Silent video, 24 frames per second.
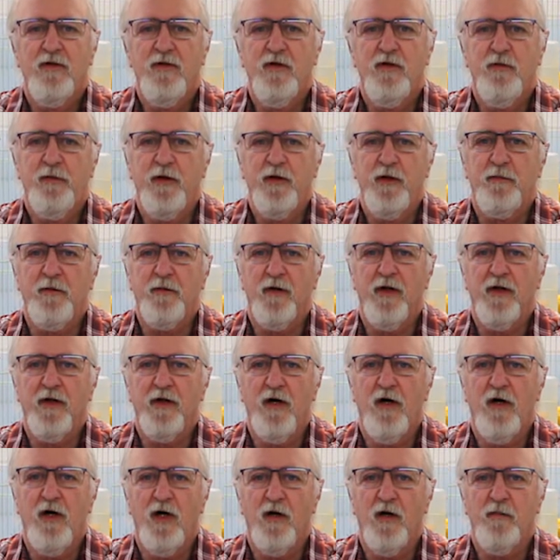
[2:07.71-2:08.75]
You people in
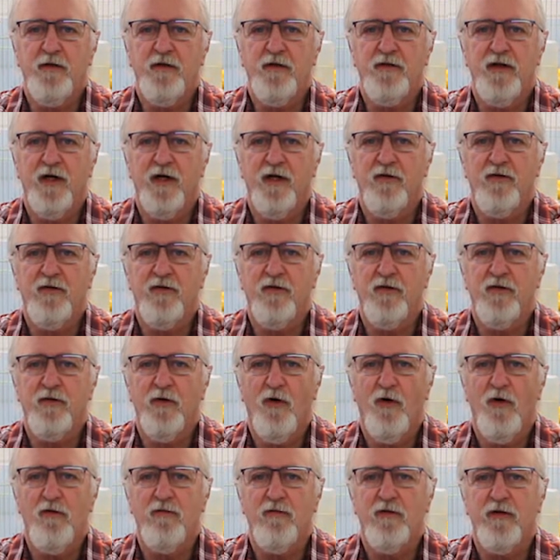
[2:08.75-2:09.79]
the hobby tend to
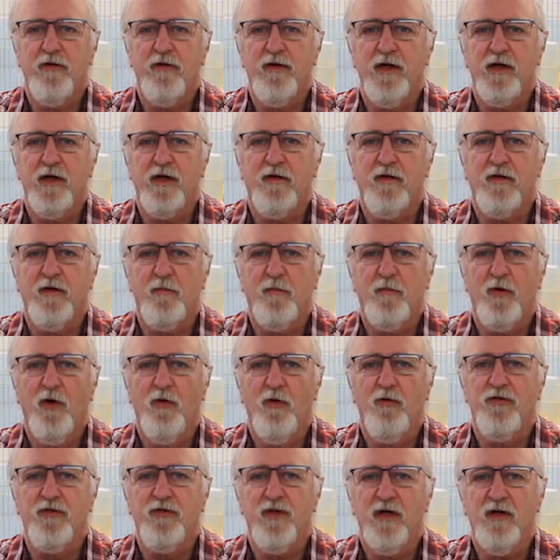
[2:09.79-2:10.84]
overthink the
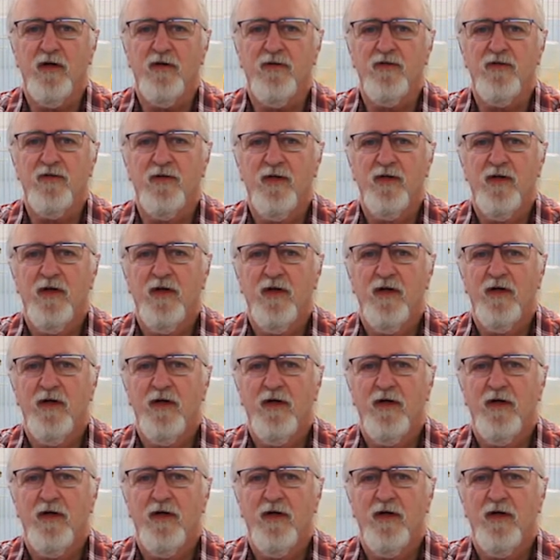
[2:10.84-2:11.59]
process